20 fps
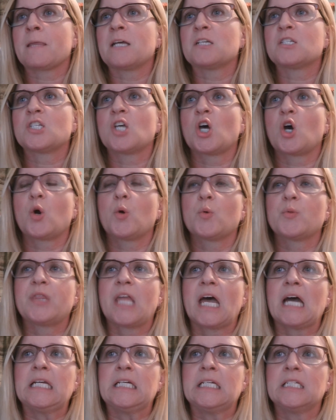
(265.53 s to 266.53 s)
So
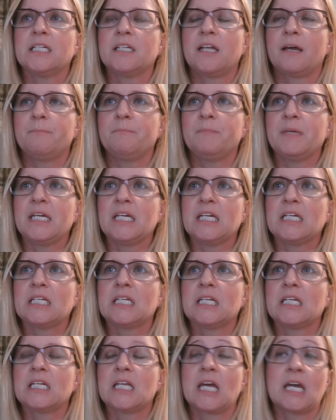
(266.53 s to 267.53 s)
that ended up
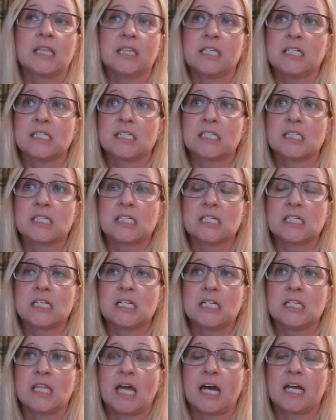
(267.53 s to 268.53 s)
being, at least
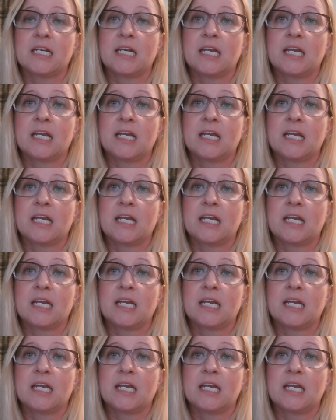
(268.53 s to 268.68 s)
in that